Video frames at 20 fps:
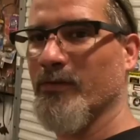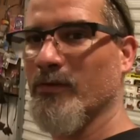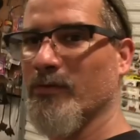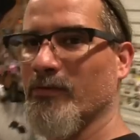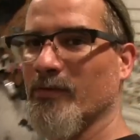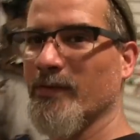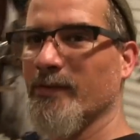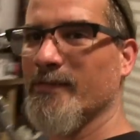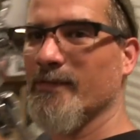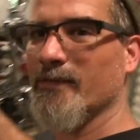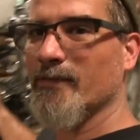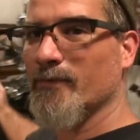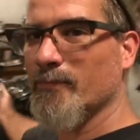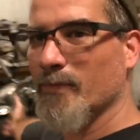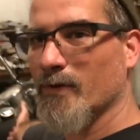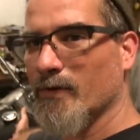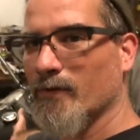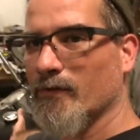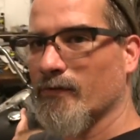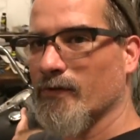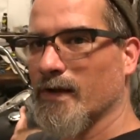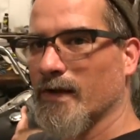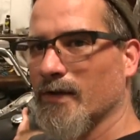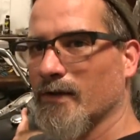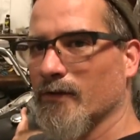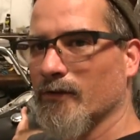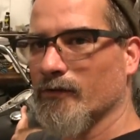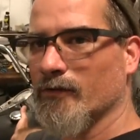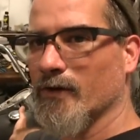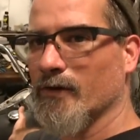So since this
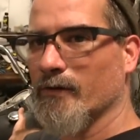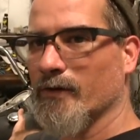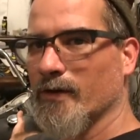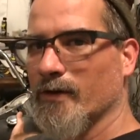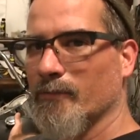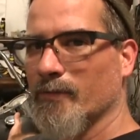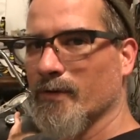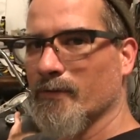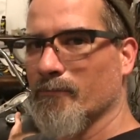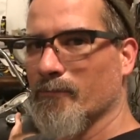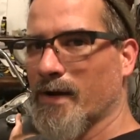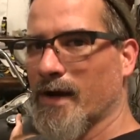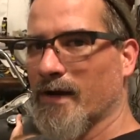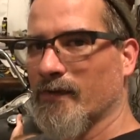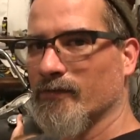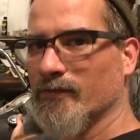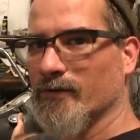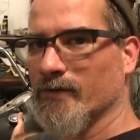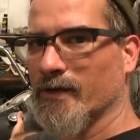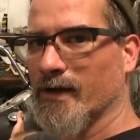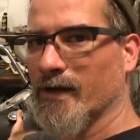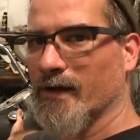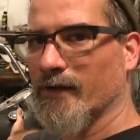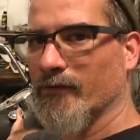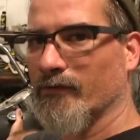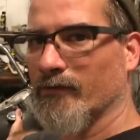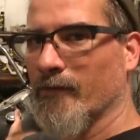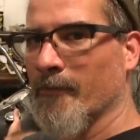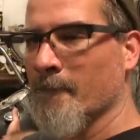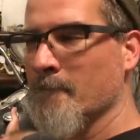motorcycle has already been
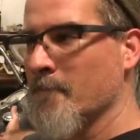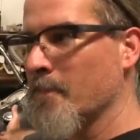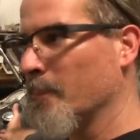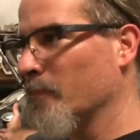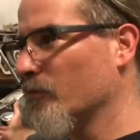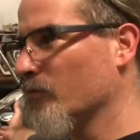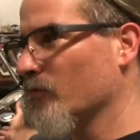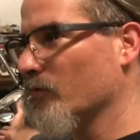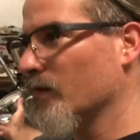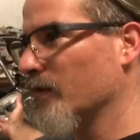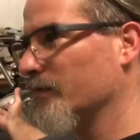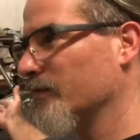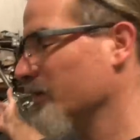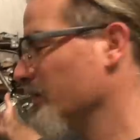bastardized throughout